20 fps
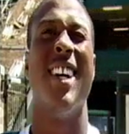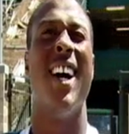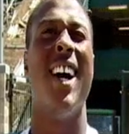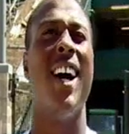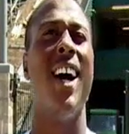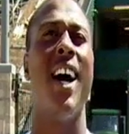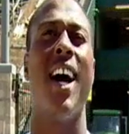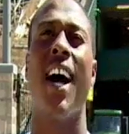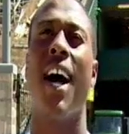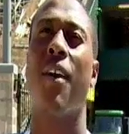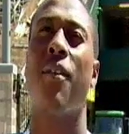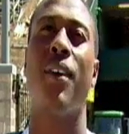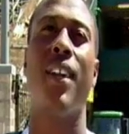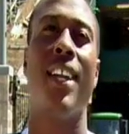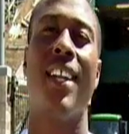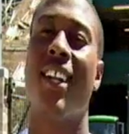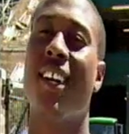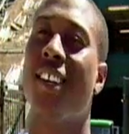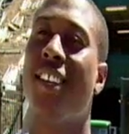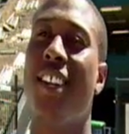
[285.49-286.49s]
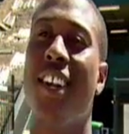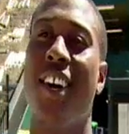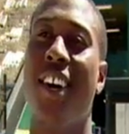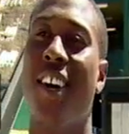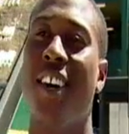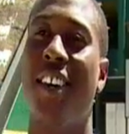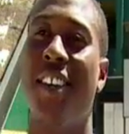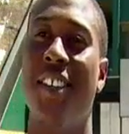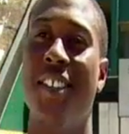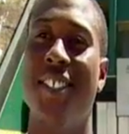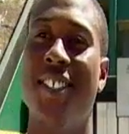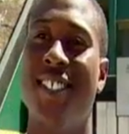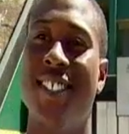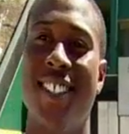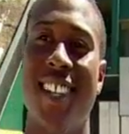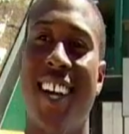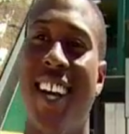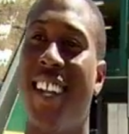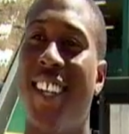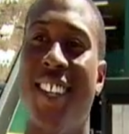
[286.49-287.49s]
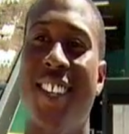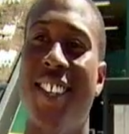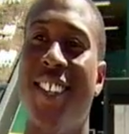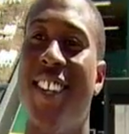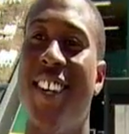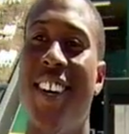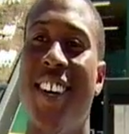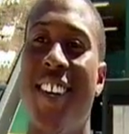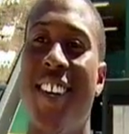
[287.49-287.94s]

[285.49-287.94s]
I really don't know. I don't know.